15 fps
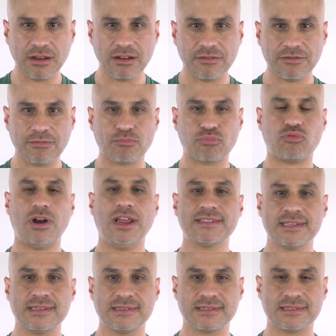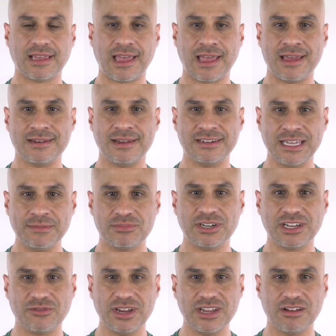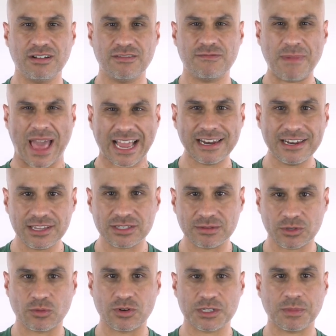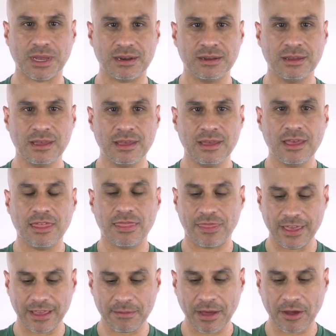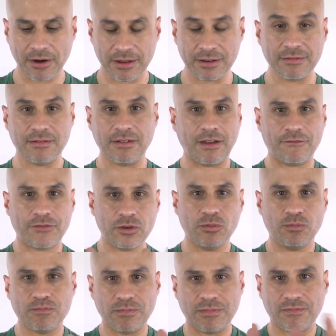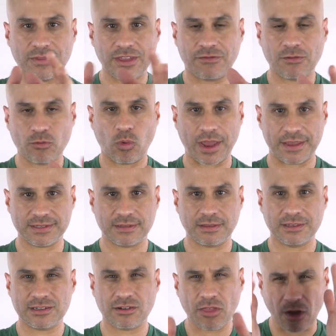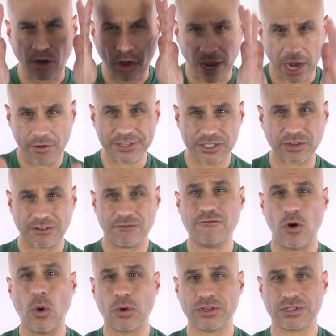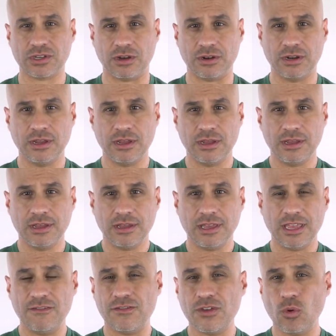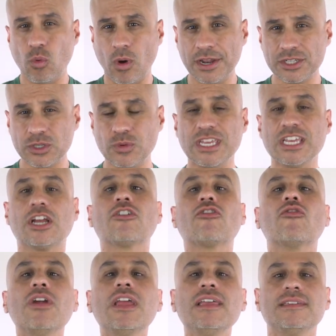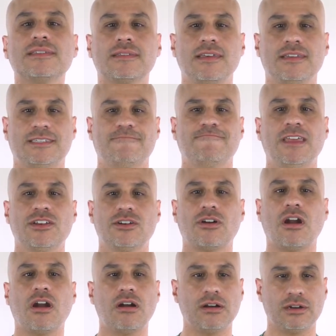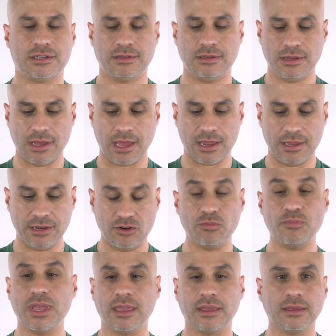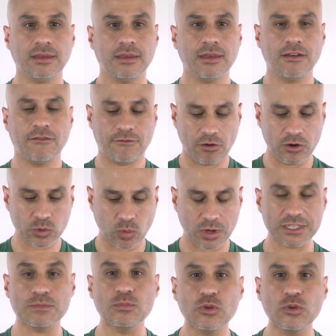of presence and a deeper degree of magnetism towards men, think about it in a few different ways. These are the areas you can focus on if you want to increase this in your heart and in your being. First one is